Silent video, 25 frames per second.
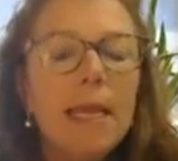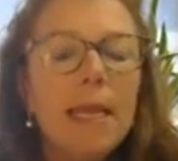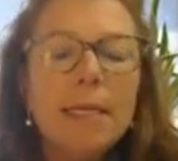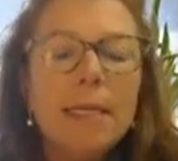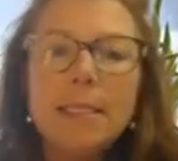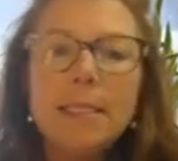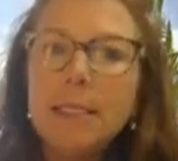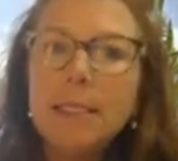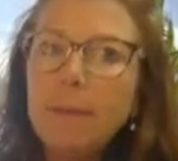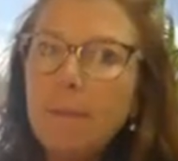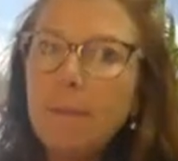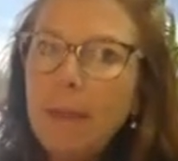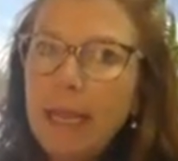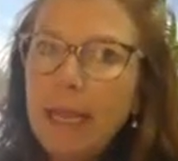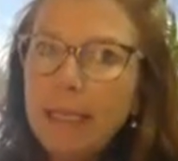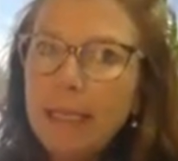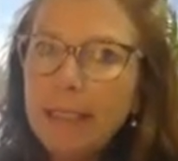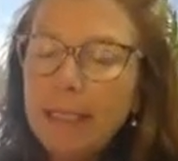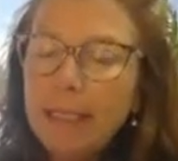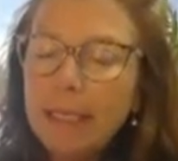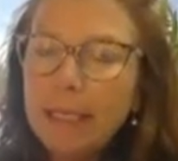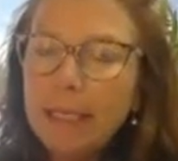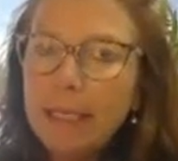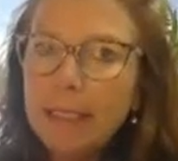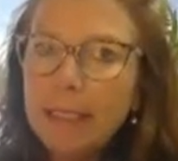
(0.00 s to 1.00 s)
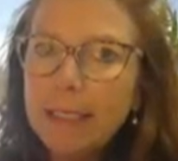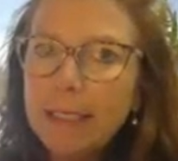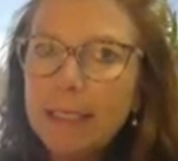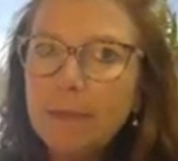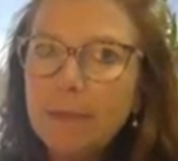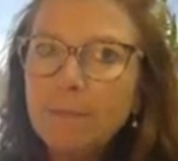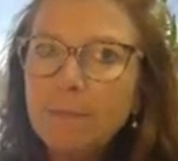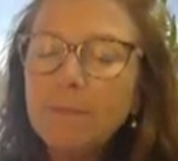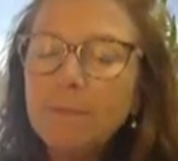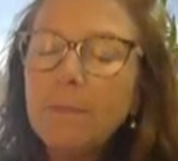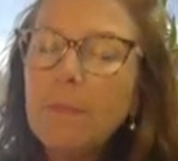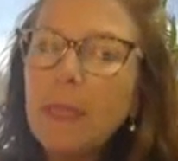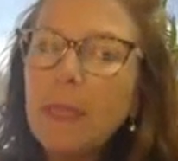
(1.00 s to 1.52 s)
Semantics
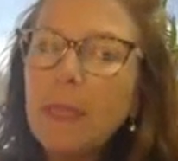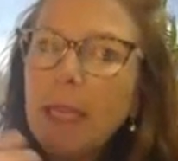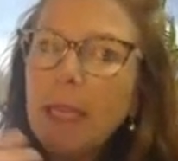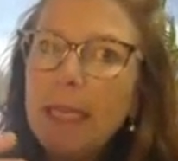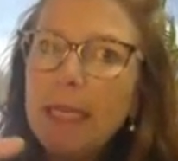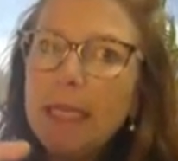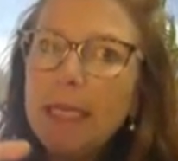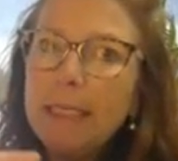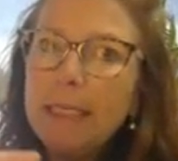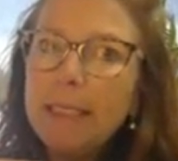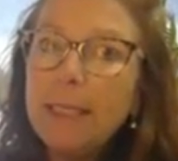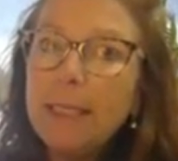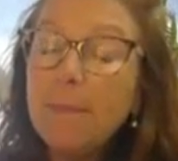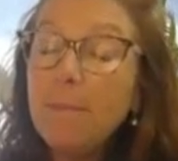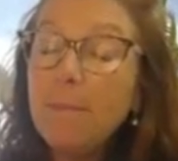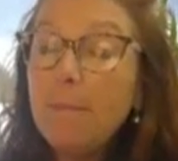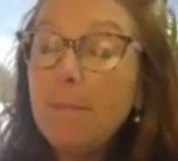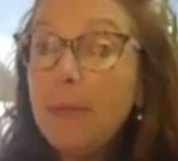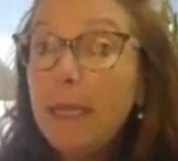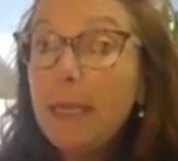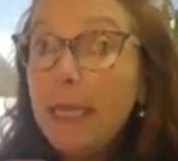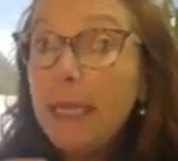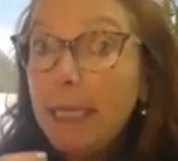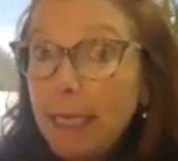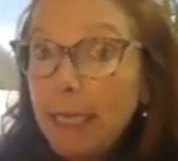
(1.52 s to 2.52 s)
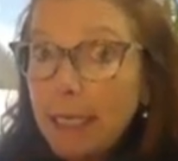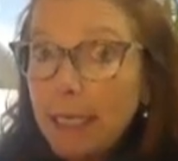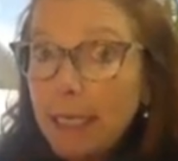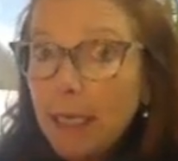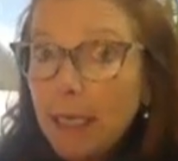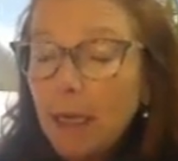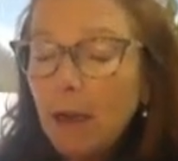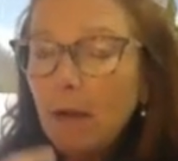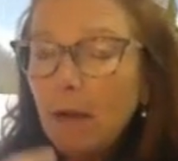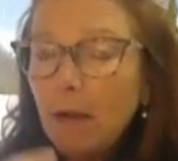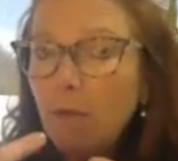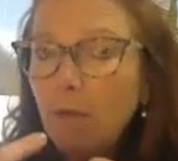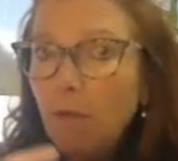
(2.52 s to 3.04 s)
is the meaning
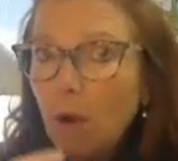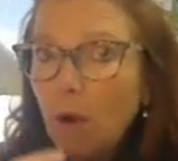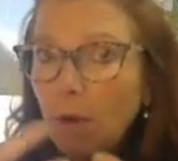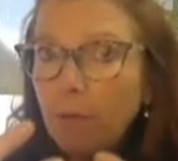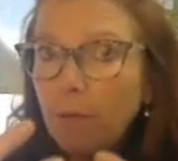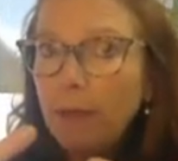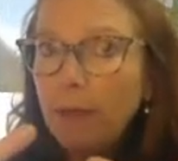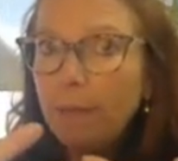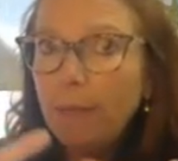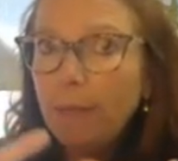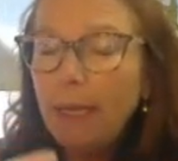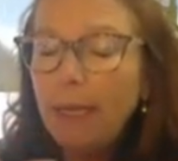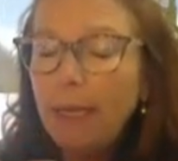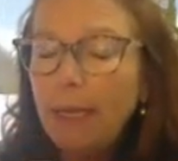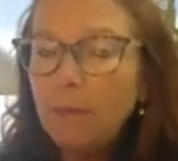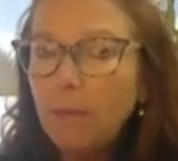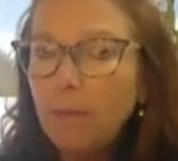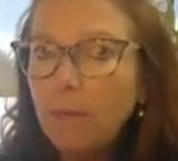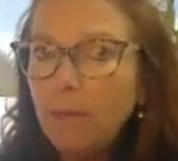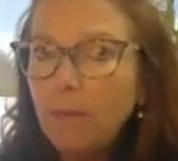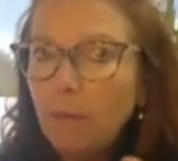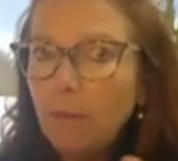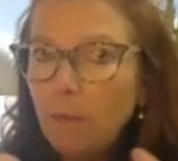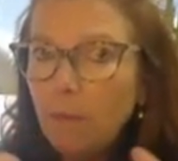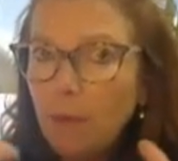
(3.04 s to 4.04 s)
of what we mean.